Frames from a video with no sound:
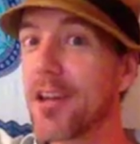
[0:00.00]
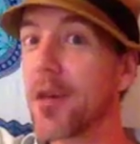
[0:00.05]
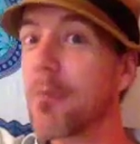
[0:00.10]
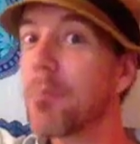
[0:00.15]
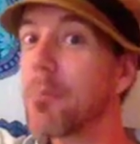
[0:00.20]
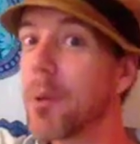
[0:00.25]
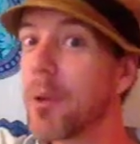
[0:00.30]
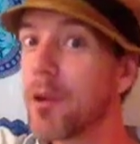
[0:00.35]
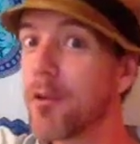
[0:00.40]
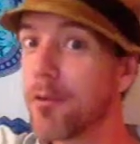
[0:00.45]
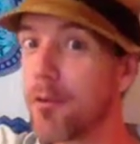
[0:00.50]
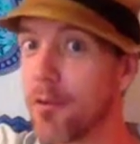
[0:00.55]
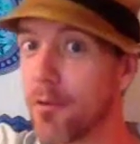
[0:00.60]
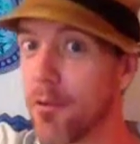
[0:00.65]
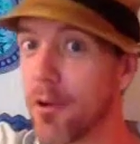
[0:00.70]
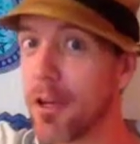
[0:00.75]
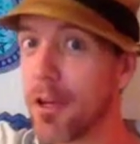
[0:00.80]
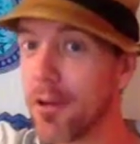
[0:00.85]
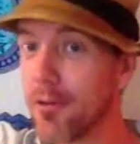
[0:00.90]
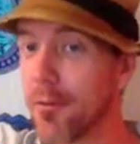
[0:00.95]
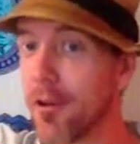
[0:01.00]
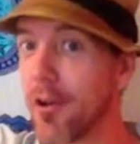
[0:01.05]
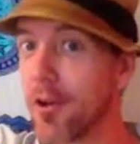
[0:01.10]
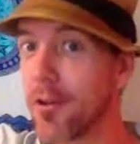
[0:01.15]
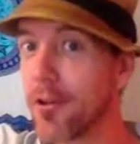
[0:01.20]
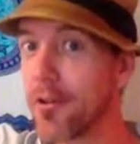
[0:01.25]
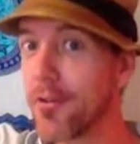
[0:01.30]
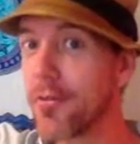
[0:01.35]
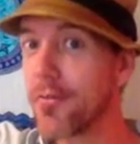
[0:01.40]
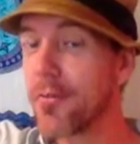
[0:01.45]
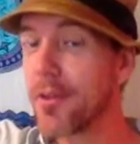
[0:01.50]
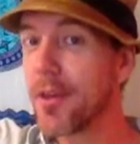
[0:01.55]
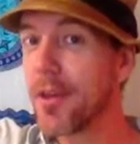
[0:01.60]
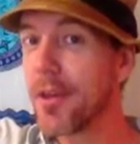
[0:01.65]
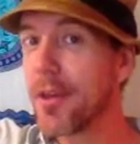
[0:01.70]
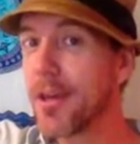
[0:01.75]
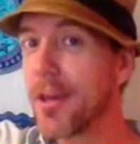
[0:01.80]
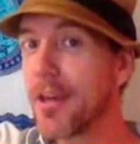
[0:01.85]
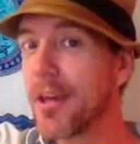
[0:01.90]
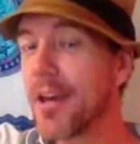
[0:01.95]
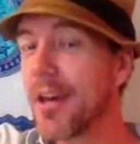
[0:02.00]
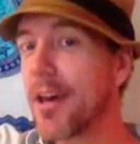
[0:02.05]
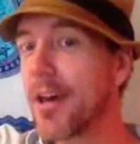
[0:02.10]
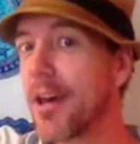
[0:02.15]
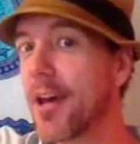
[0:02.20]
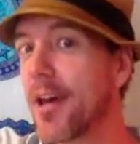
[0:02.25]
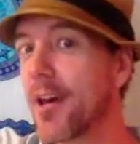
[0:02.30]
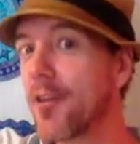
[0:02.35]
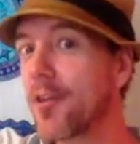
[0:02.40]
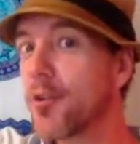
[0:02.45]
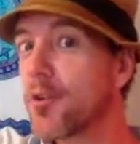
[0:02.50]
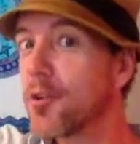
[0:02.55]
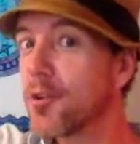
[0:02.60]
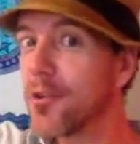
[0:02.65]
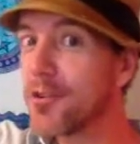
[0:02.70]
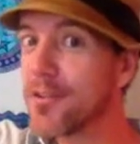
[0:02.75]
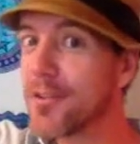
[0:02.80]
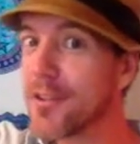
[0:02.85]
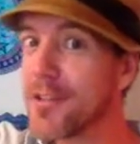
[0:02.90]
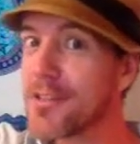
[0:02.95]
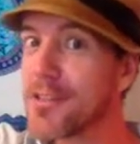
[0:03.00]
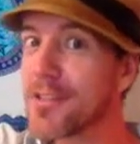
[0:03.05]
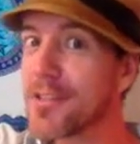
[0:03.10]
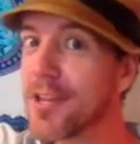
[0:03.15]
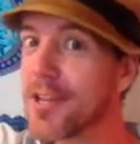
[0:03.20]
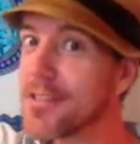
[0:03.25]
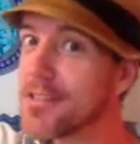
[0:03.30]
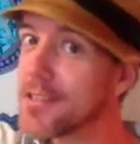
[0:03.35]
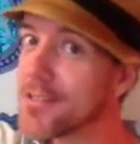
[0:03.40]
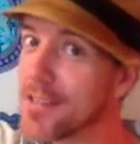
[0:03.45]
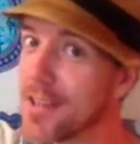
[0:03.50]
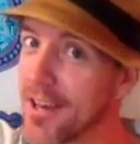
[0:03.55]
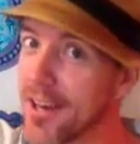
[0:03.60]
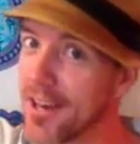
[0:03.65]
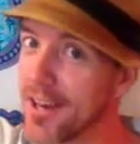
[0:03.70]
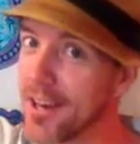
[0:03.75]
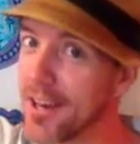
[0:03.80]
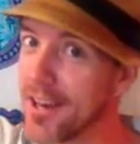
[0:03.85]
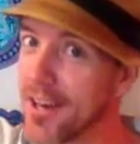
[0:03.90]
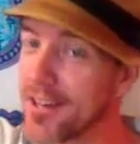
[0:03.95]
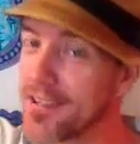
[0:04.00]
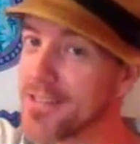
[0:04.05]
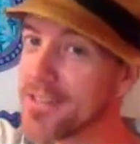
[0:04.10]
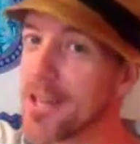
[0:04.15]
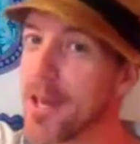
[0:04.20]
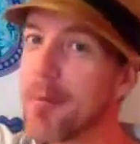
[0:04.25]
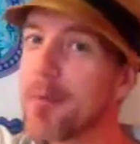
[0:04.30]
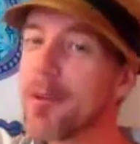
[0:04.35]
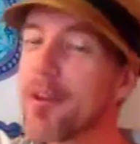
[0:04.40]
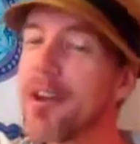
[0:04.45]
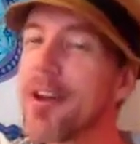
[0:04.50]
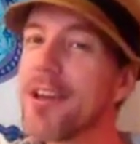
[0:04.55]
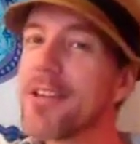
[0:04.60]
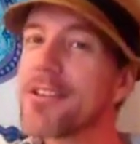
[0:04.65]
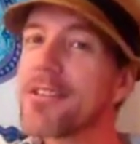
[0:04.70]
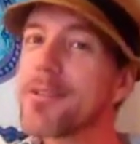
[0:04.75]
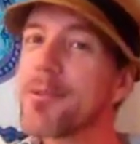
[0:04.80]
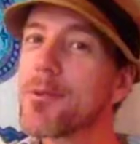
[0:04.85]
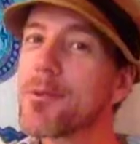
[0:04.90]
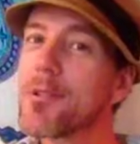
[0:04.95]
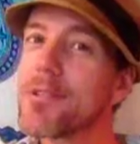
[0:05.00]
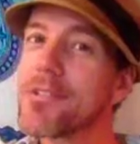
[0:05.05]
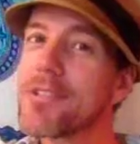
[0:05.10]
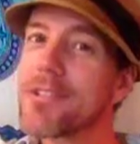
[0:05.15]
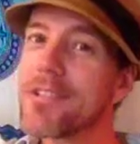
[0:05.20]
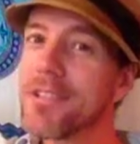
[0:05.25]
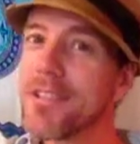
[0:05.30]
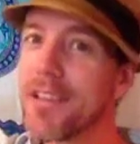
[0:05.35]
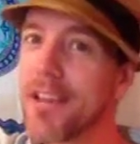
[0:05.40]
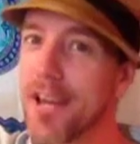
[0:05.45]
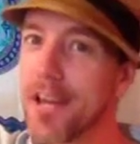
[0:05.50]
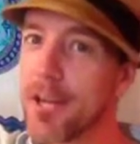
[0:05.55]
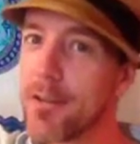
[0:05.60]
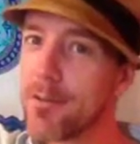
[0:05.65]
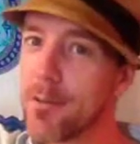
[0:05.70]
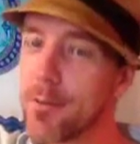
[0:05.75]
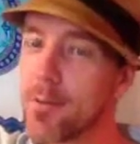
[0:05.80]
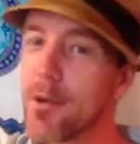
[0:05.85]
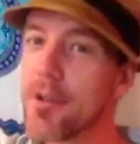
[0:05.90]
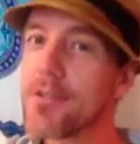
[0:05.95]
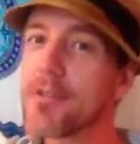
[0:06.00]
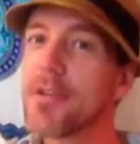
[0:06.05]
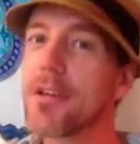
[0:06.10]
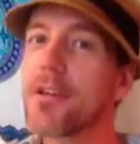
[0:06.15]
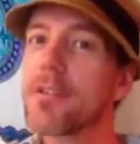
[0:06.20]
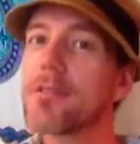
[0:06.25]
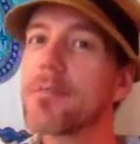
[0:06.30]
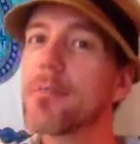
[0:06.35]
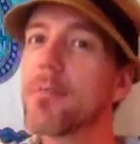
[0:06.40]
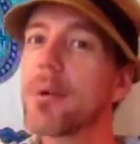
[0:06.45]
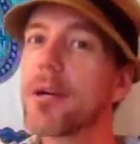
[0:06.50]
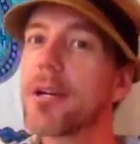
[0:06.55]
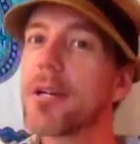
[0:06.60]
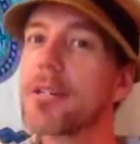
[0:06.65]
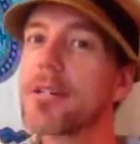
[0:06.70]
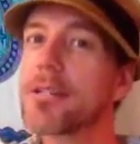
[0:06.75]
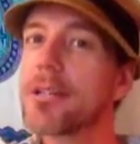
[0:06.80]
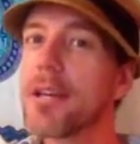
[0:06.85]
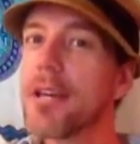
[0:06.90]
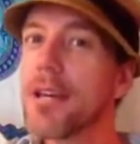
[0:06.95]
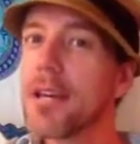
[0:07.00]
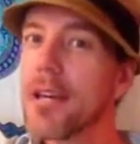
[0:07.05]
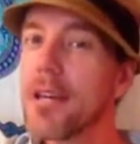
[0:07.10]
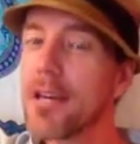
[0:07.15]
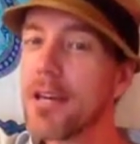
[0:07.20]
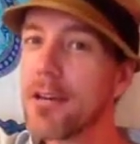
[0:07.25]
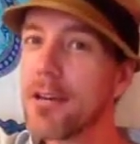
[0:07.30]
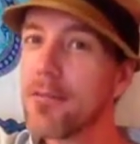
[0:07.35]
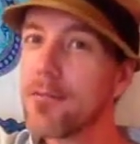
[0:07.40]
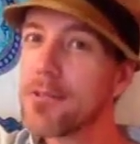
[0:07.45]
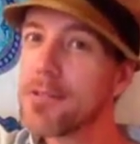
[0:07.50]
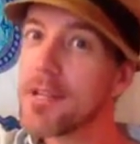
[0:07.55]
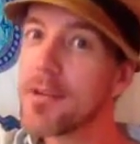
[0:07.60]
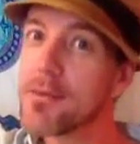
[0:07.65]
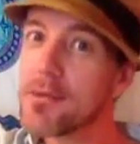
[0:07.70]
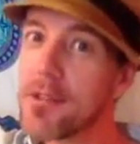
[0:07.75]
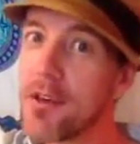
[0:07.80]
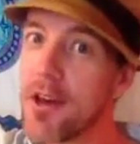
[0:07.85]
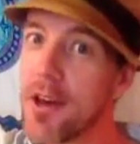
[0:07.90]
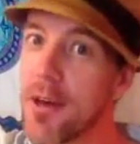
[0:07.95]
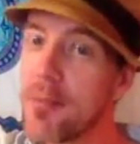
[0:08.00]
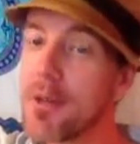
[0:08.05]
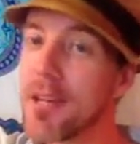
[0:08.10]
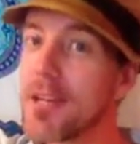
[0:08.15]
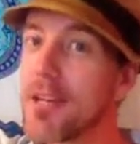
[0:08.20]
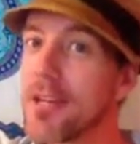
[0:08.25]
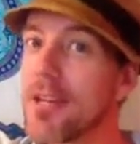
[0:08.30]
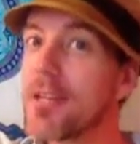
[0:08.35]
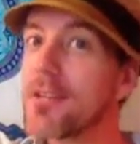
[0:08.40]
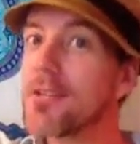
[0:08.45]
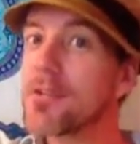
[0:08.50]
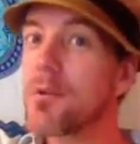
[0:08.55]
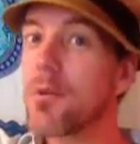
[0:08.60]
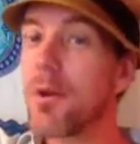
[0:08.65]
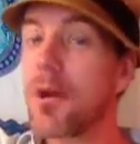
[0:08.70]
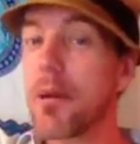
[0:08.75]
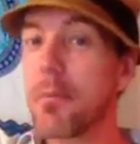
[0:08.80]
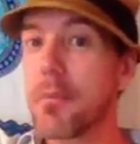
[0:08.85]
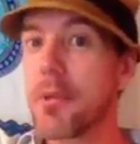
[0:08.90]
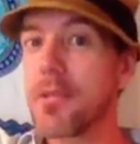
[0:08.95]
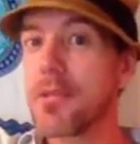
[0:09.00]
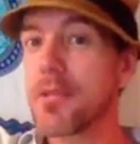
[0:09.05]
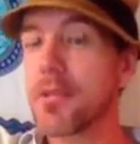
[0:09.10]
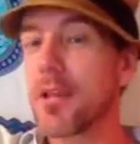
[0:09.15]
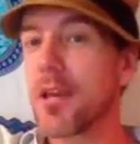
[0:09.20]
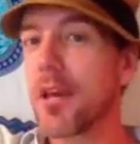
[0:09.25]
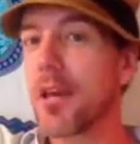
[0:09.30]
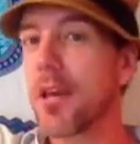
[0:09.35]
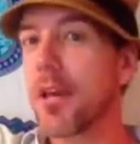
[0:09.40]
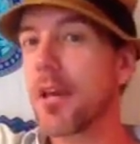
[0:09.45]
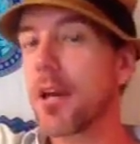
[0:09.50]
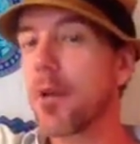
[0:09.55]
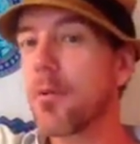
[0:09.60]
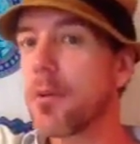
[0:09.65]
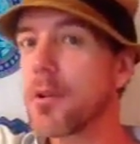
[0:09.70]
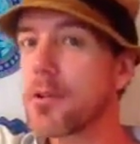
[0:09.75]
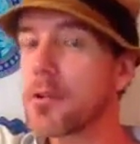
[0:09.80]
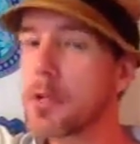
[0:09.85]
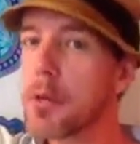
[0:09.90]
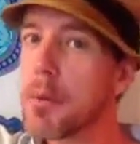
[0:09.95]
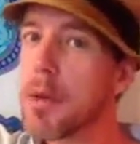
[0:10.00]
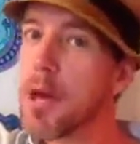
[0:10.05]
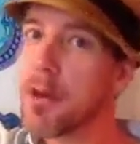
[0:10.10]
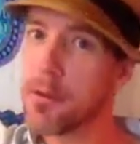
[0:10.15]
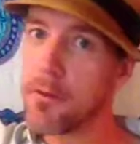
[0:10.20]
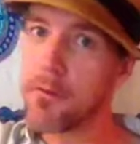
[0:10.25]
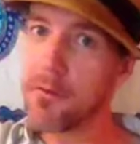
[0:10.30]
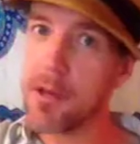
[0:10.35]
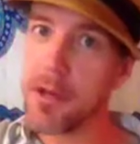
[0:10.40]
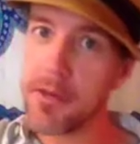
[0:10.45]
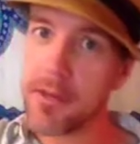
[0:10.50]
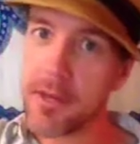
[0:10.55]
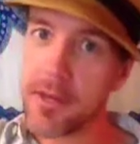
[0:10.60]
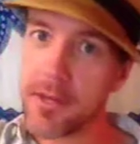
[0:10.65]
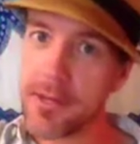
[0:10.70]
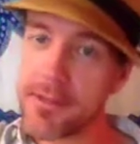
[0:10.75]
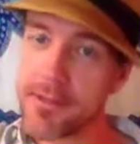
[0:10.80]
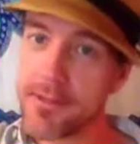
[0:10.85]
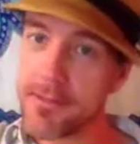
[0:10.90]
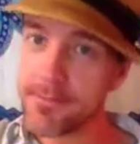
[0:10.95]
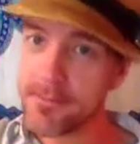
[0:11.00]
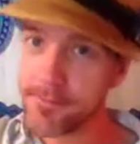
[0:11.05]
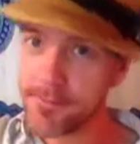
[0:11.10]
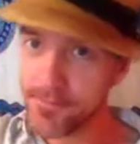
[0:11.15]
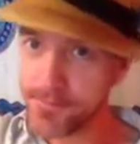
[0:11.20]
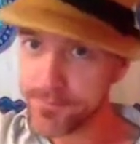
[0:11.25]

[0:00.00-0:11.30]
a bit of a rocky road. The good news is it does stabilize towards the end of the process, but for some time it is quite messy. And I want to talk about three things